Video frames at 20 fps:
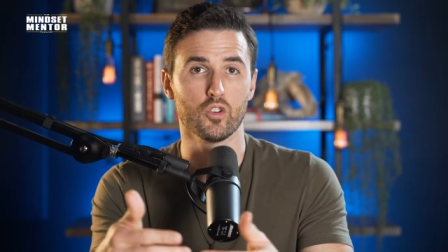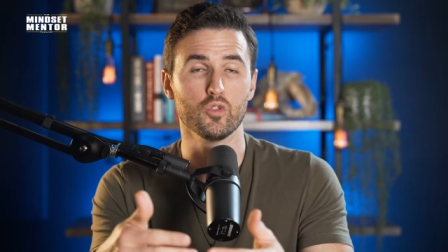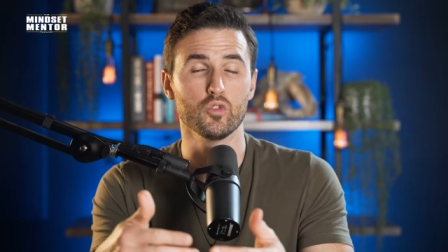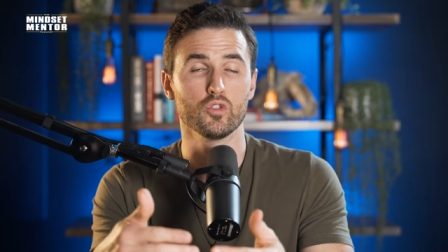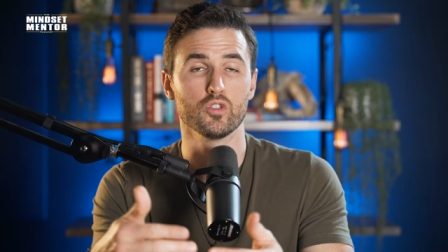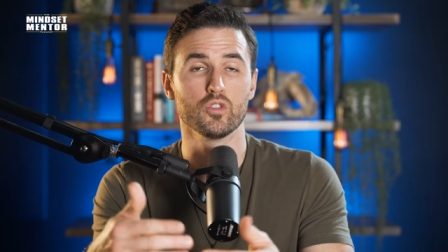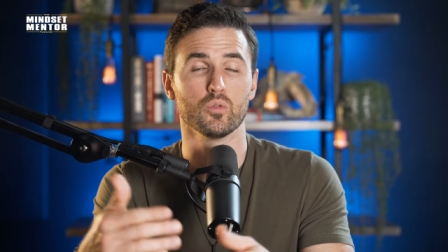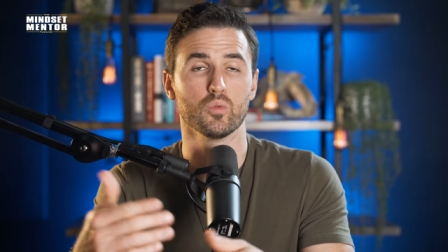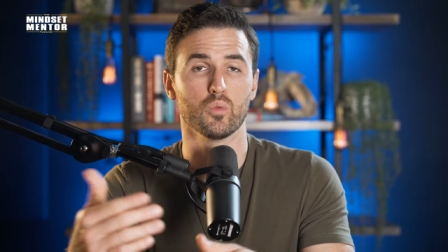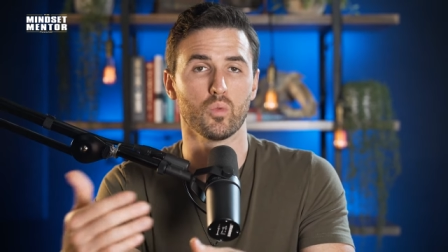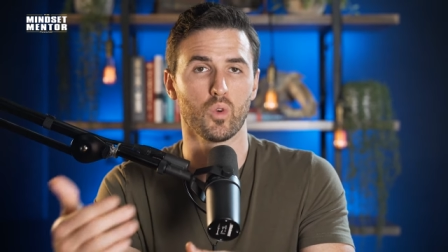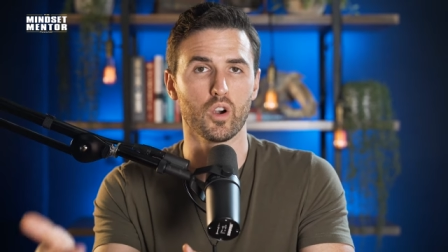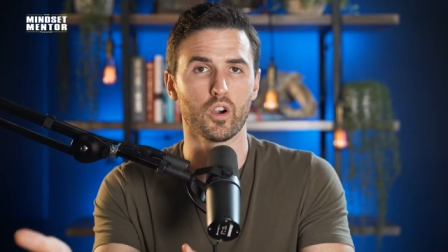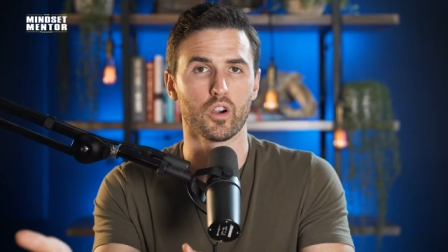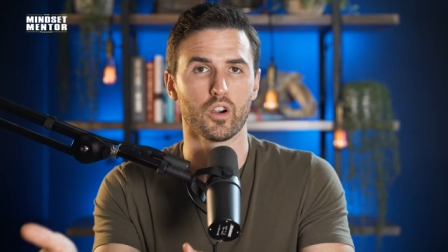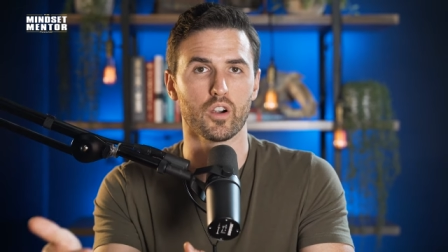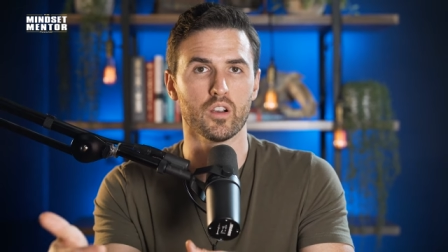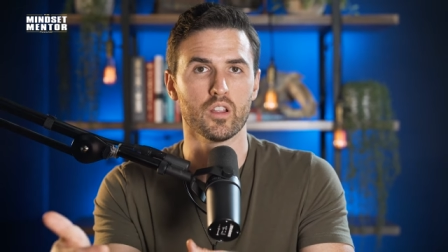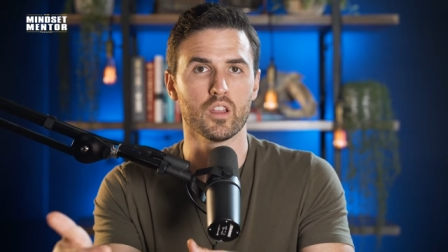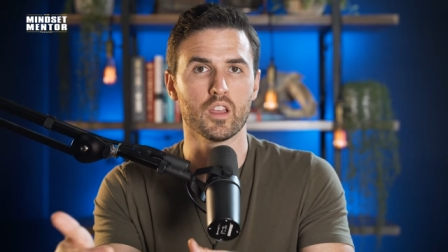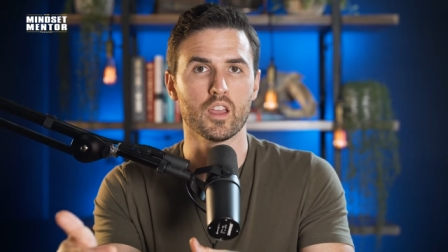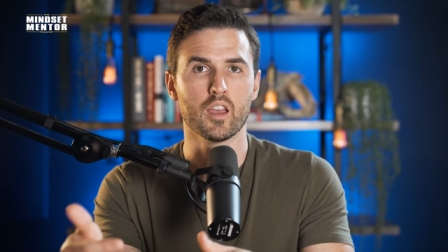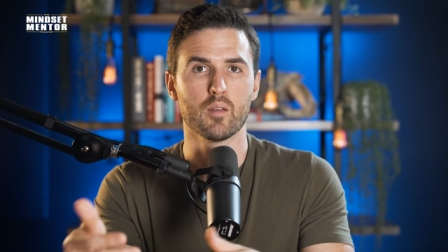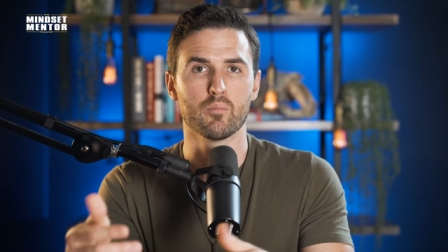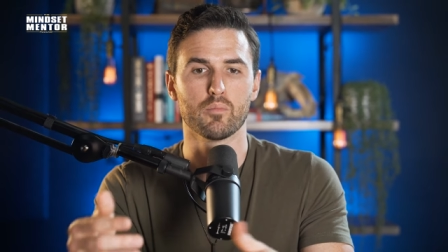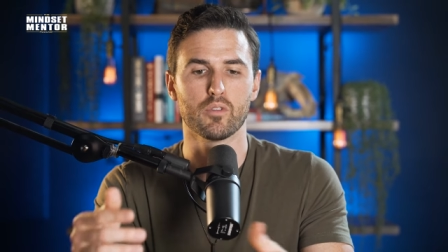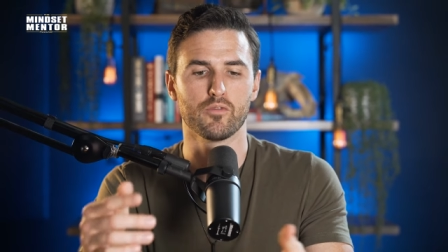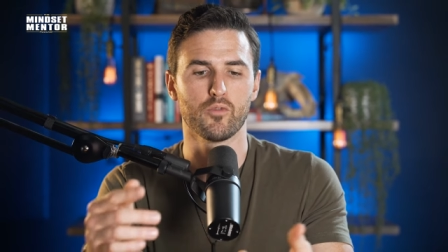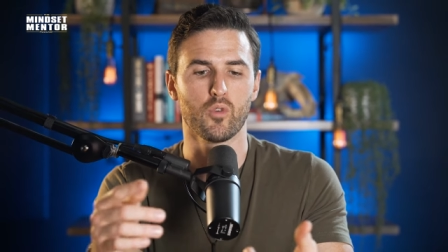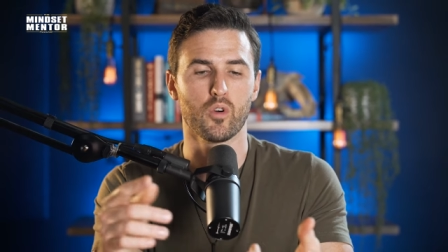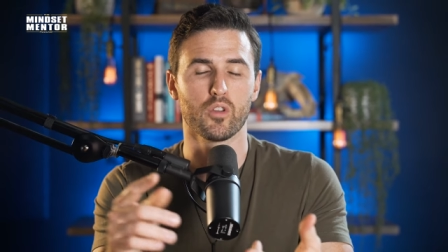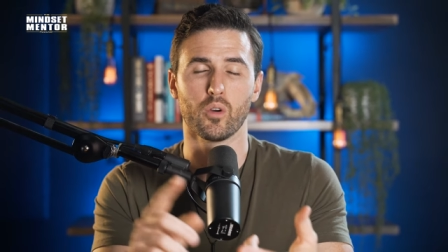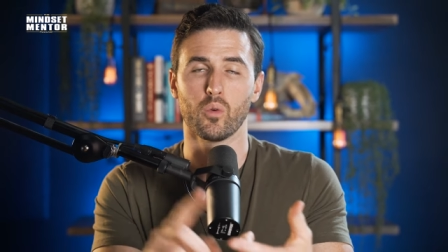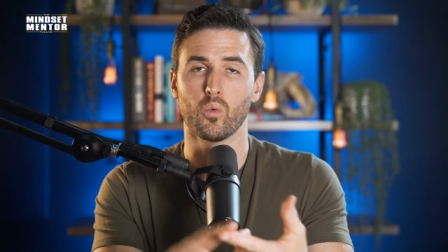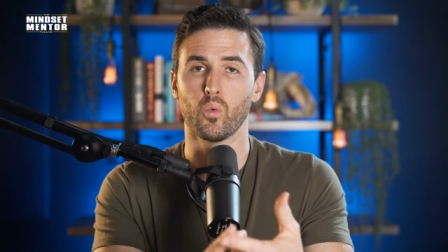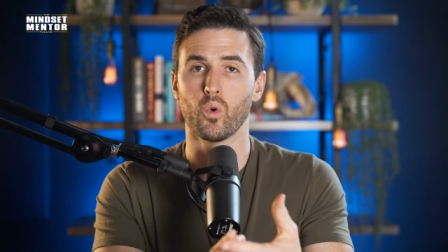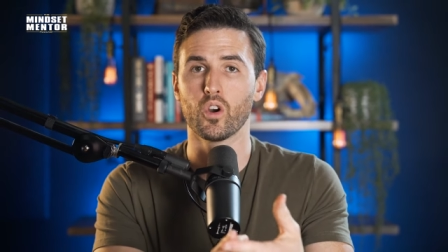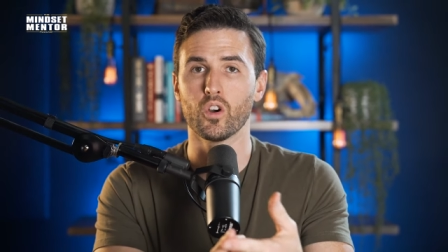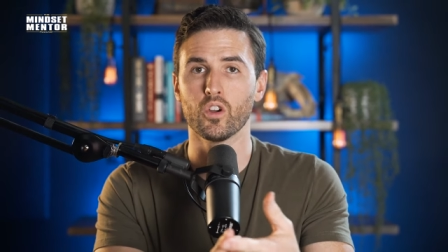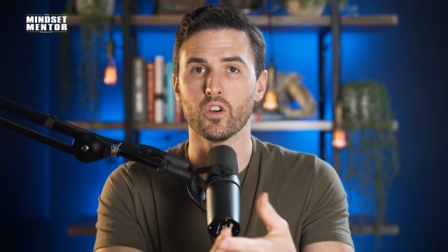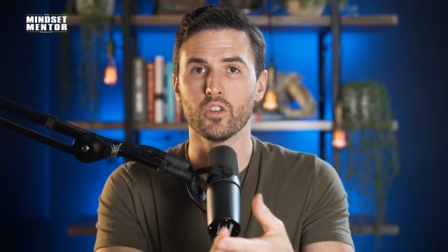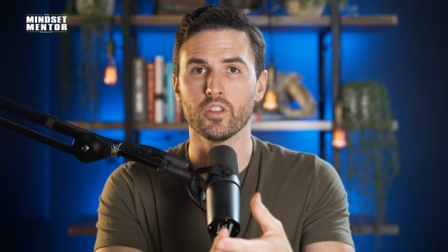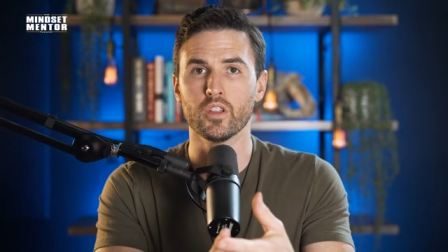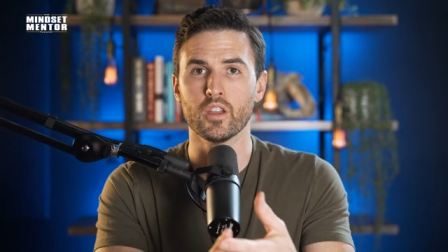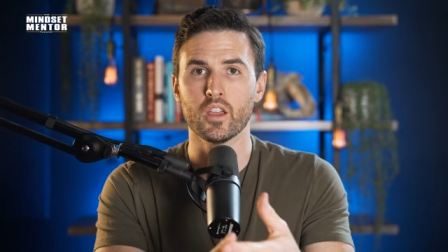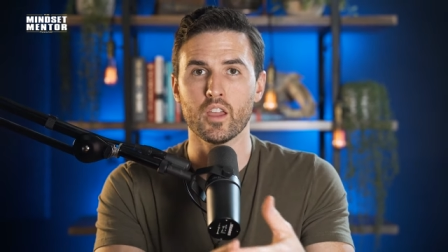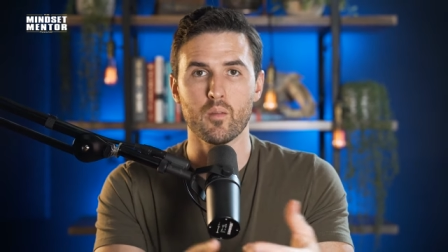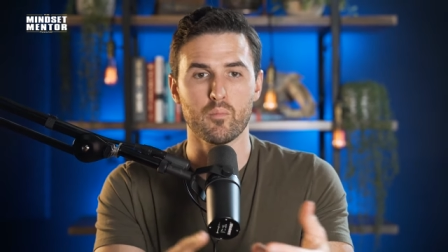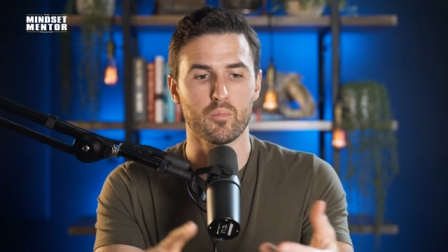who you were before the world,